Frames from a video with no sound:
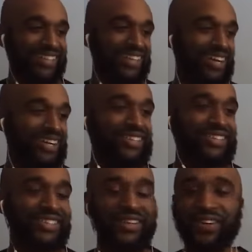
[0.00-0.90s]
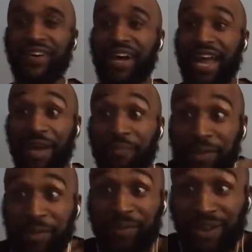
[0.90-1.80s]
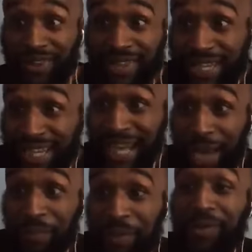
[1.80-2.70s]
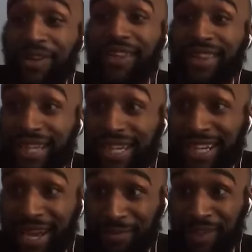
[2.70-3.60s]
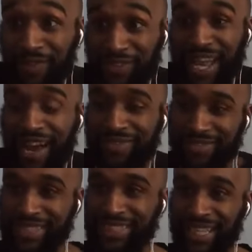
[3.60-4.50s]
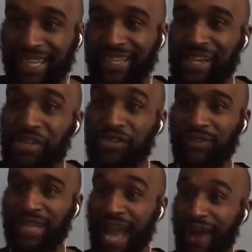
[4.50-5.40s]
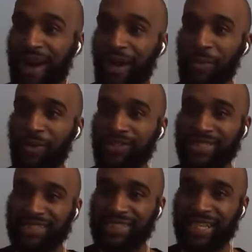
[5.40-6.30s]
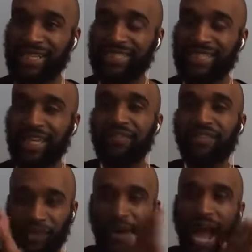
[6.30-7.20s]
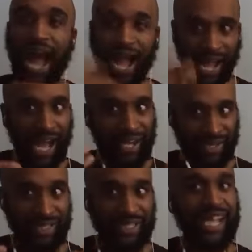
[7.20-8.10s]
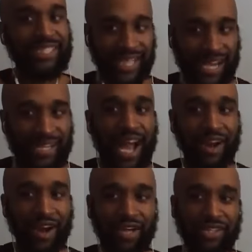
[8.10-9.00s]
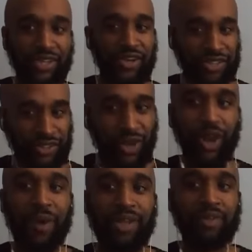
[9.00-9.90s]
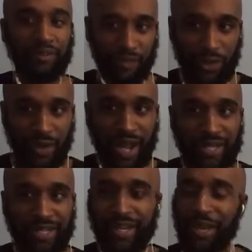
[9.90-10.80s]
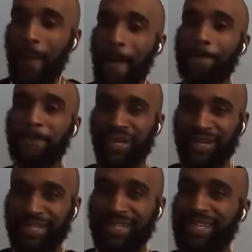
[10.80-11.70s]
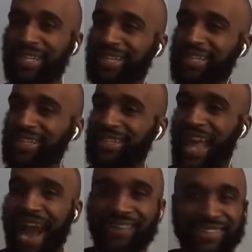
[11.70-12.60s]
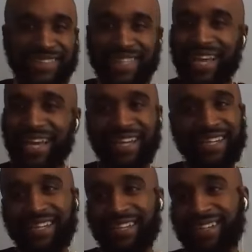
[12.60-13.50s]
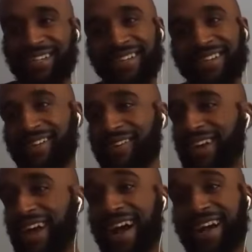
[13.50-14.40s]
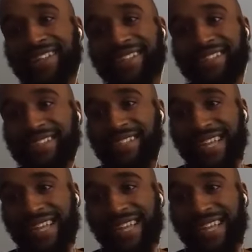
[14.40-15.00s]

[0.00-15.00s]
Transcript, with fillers: you know, so and people mm-hmm. are looking at people are looking at me for now for this thing. So now I almost in a sense, even though I good, I started I kind of started to talk about the fluoride, but now it's like, yo, guys,